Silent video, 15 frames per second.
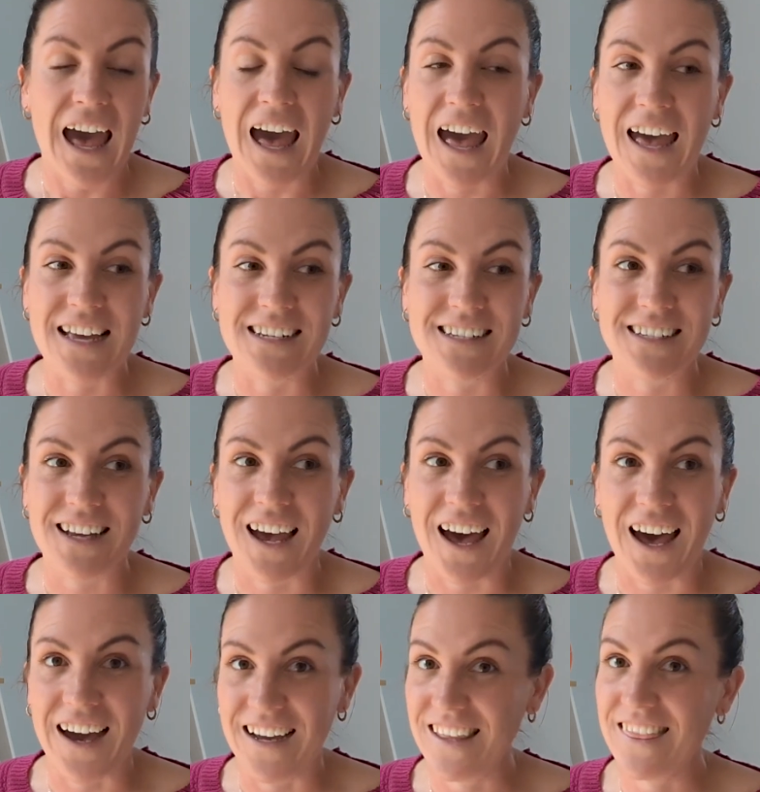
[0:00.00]
And
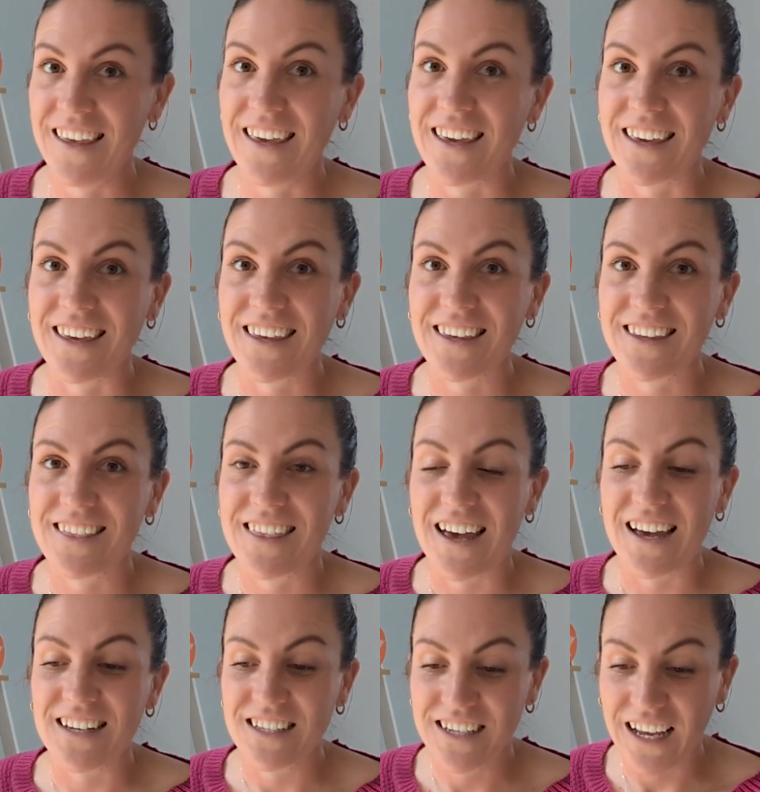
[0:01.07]
I think
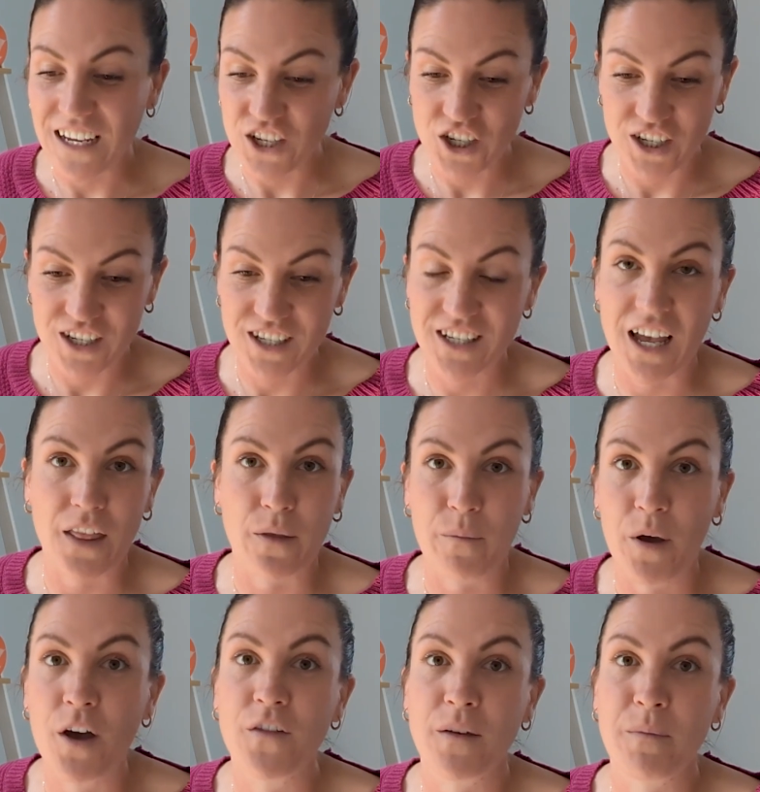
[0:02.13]
that teachers are the
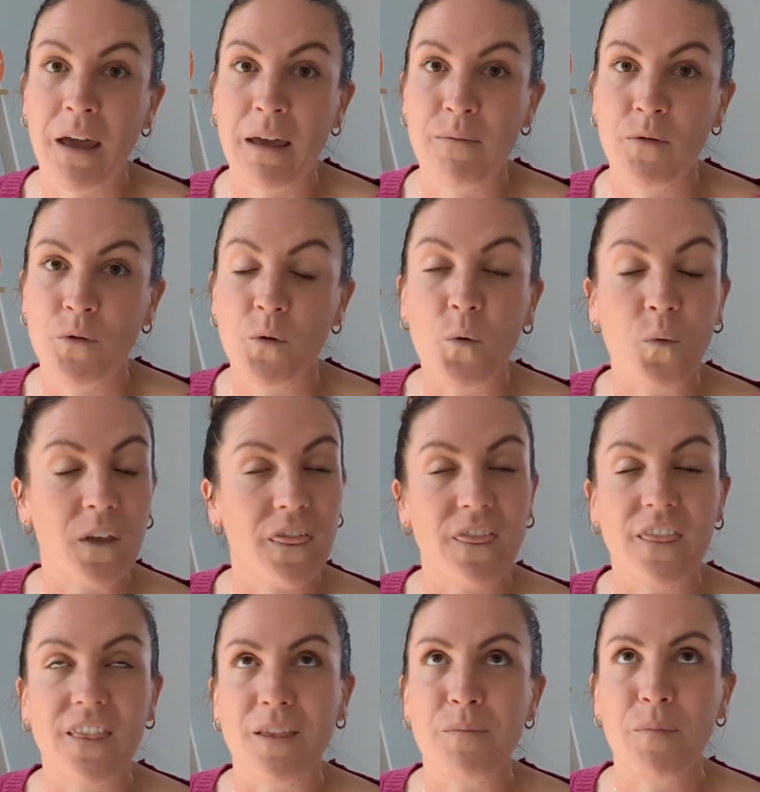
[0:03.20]
perfect people with
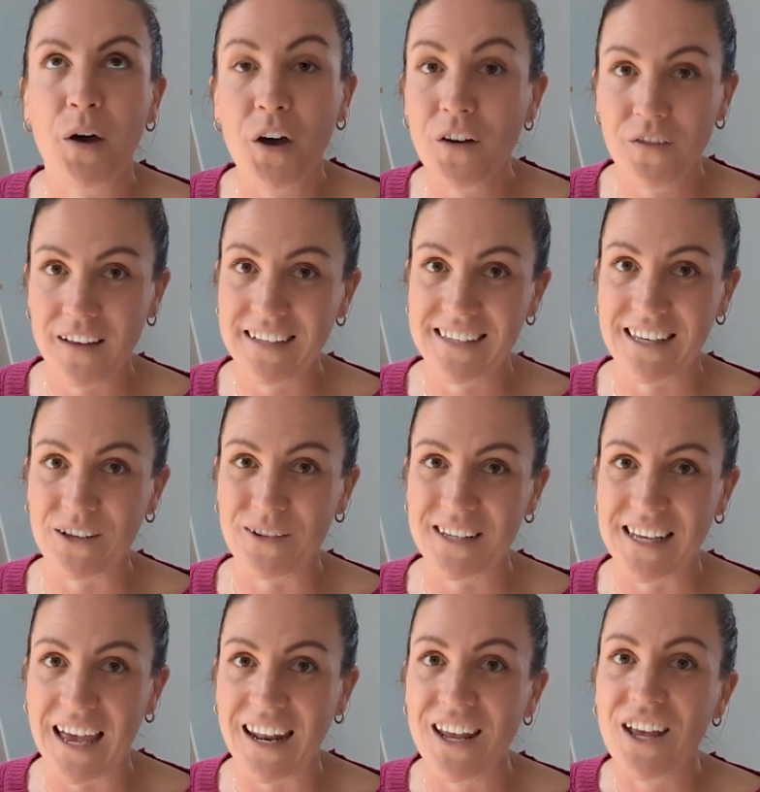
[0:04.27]
the perfect skill
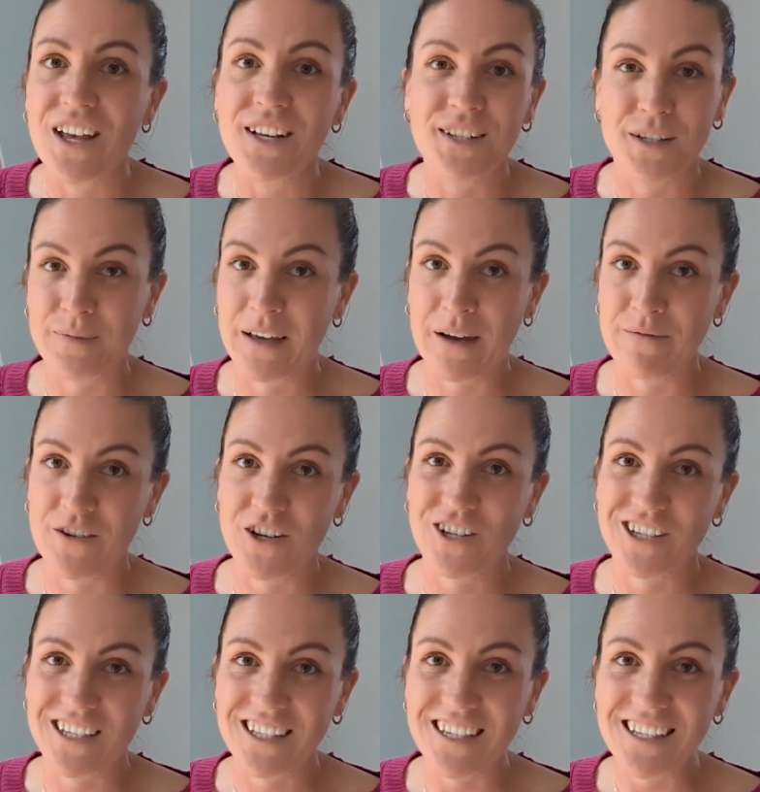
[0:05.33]
set to become
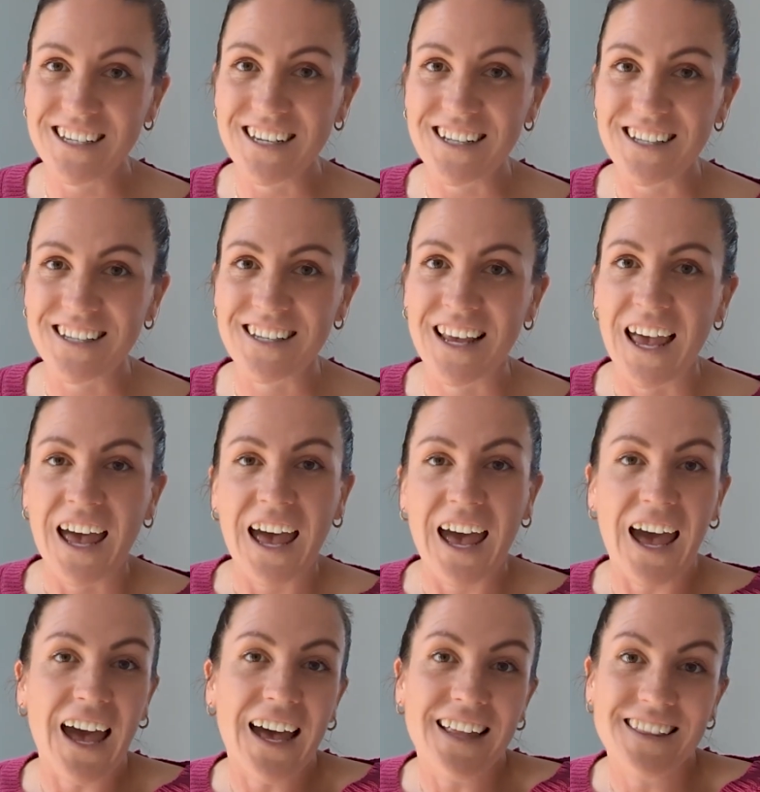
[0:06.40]
virtual assistants,
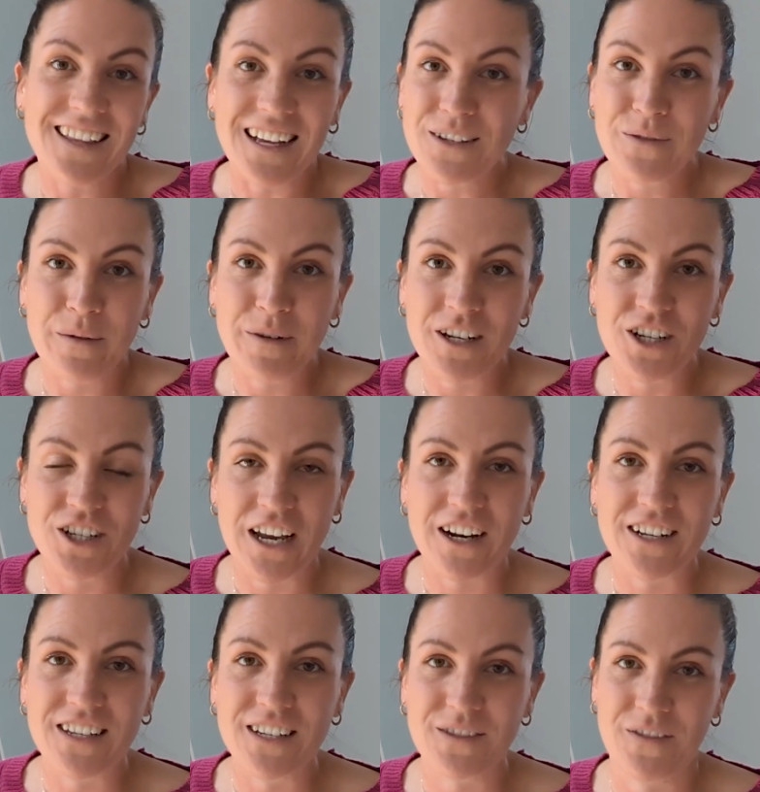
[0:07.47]
and that's what I'm going to
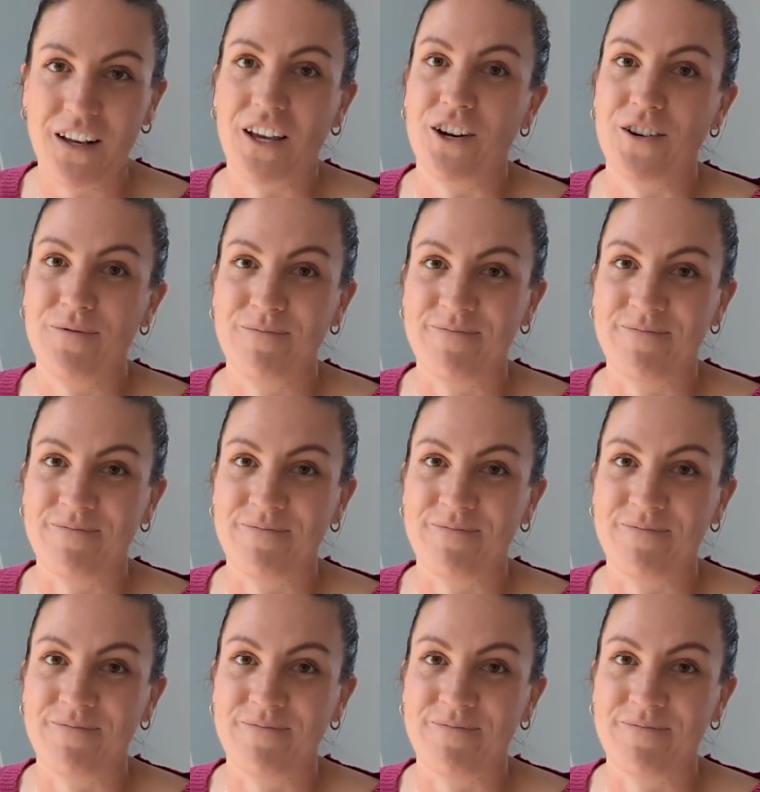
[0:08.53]
share in this video.